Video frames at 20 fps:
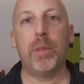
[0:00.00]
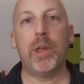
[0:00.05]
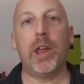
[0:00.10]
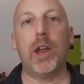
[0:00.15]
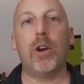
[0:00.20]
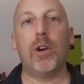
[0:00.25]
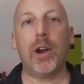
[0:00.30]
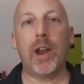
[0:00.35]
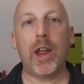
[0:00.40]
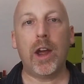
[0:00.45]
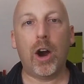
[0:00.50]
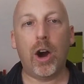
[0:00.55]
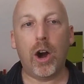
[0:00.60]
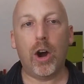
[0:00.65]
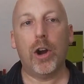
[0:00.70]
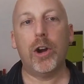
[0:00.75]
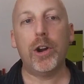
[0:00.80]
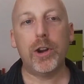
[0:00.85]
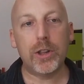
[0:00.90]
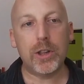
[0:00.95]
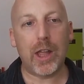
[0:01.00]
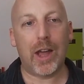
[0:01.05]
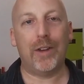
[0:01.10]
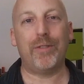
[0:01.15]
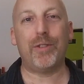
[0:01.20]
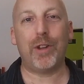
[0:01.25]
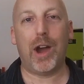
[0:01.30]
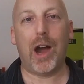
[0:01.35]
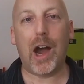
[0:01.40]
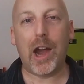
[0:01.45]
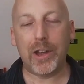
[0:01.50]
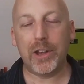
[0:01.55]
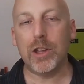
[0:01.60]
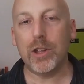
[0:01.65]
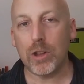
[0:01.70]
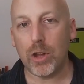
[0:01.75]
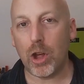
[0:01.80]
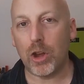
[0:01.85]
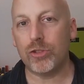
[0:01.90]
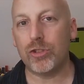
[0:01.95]
They are a hard left,
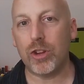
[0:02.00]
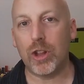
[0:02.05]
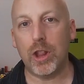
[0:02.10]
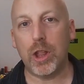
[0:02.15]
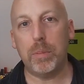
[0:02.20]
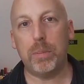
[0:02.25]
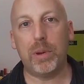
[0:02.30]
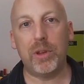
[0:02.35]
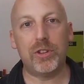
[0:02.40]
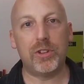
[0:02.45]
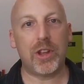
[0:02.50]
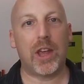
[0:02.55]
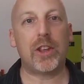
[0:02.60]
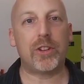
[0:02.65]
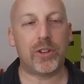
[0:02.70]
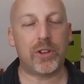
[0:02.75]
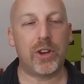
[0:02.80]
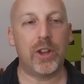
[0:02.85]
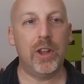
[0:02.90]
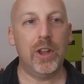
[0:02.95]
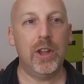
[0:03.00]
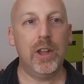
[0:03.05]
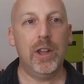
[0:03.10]
ideologically possessed,